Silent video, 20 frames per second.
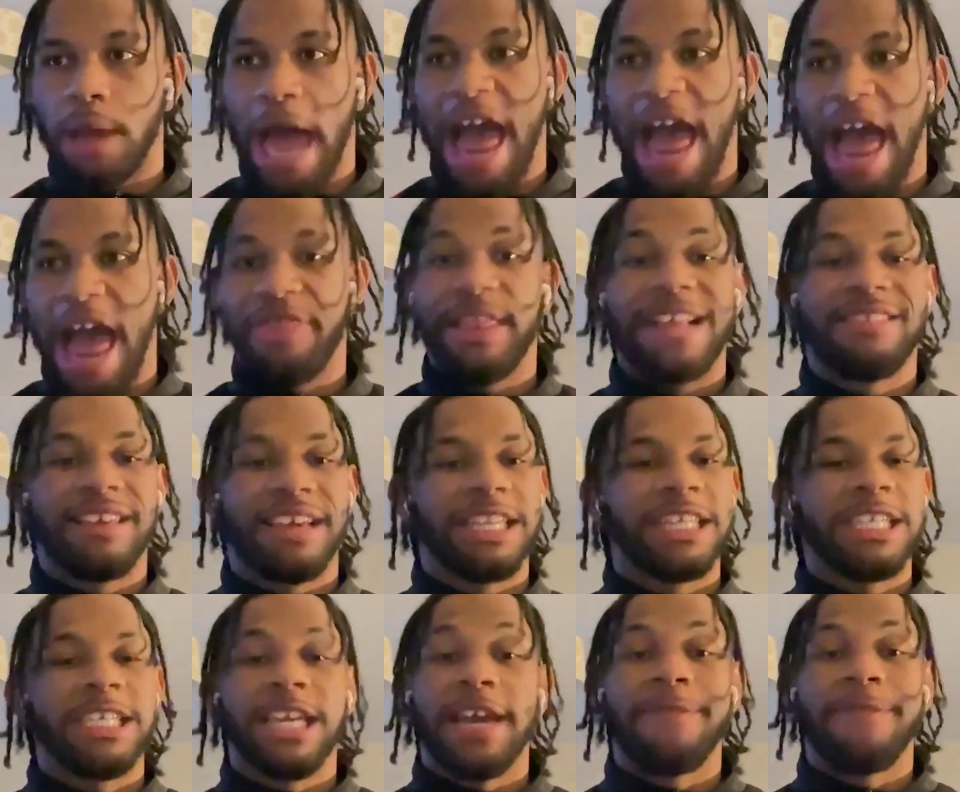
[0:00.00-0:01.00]

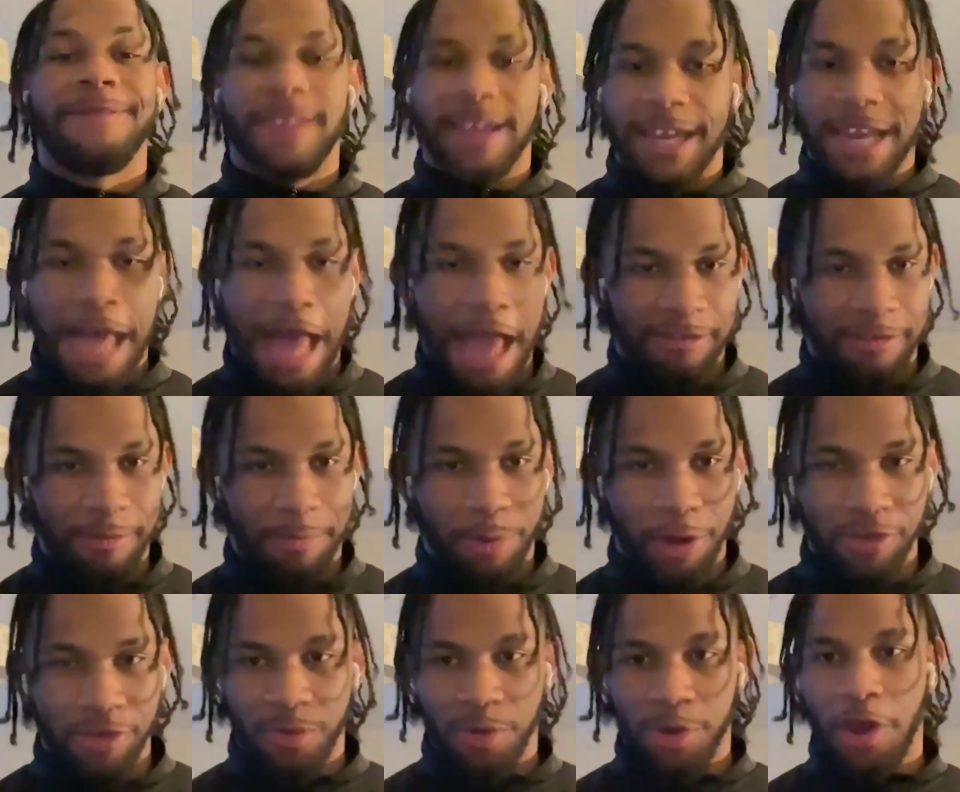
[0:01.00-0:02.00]
athletically gifted, I
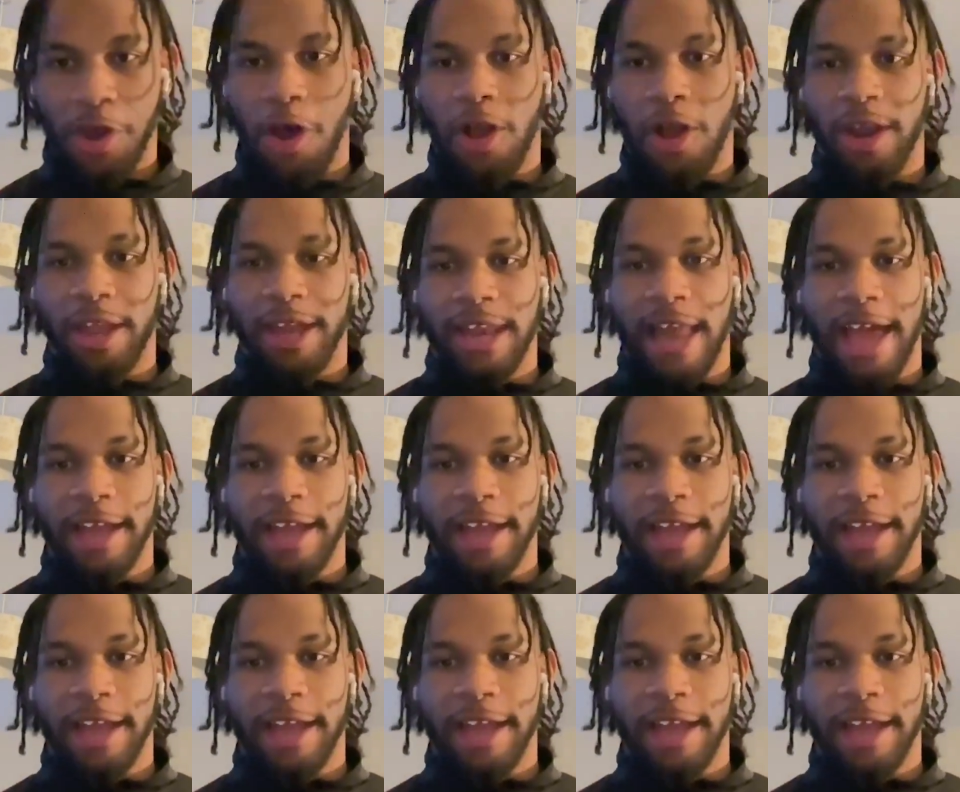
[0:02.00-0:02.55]
suppose we'll call it.